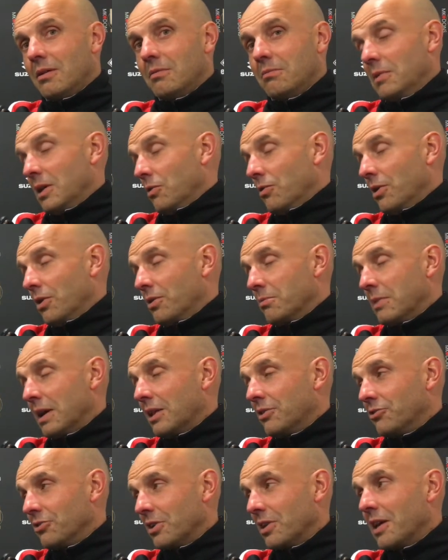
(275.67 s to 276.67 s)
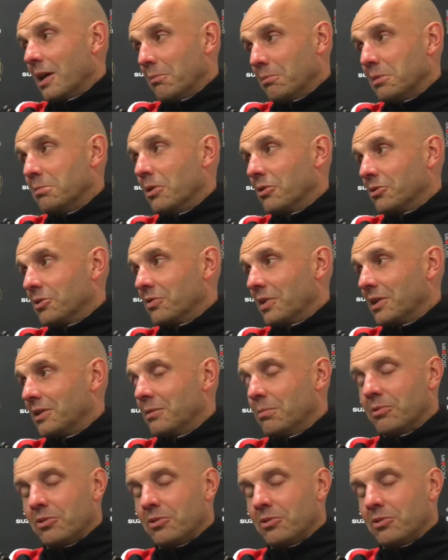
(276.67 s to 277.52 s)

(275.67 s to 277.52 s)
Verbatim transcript: me or another manager can be motivated.